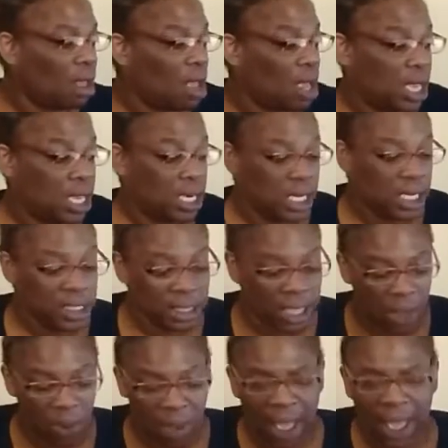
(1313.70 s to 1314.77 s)
And he's like,
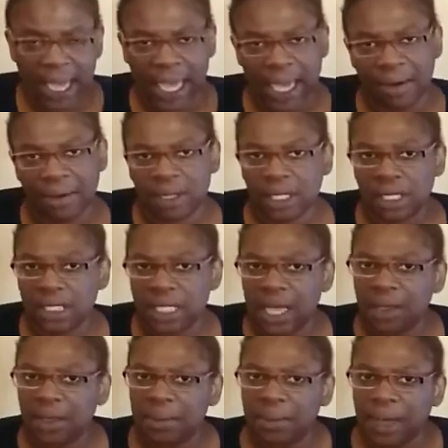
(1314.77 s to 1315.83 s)
well, I can't really tell
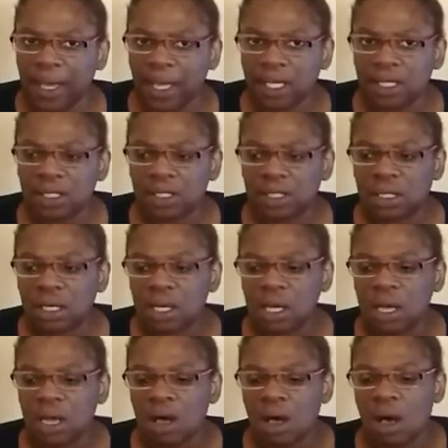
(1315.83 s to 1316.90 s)
you much.
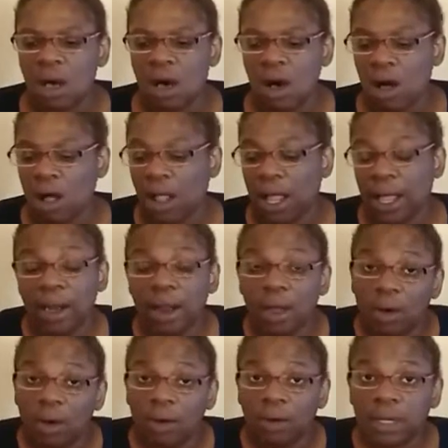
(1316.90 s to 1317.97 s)
All I
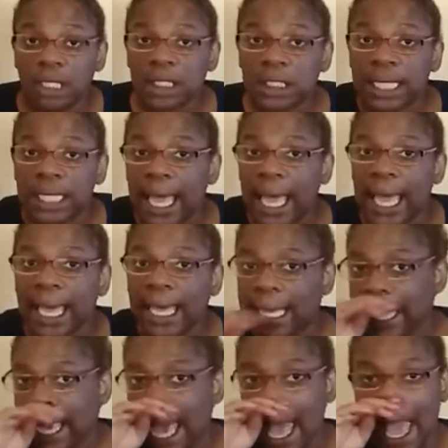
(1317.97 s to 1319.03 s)
know is that
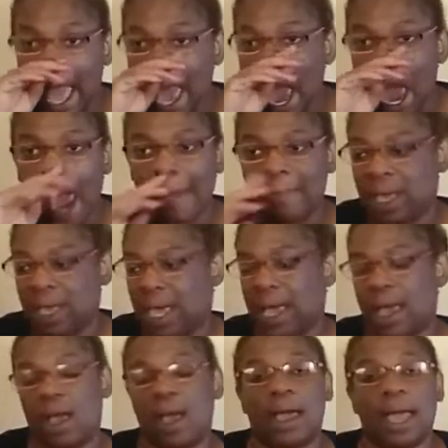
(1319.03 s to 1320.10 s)
he had
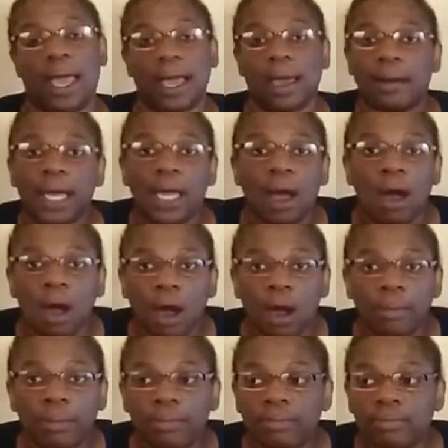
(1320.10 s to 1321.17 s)
a hairy arm.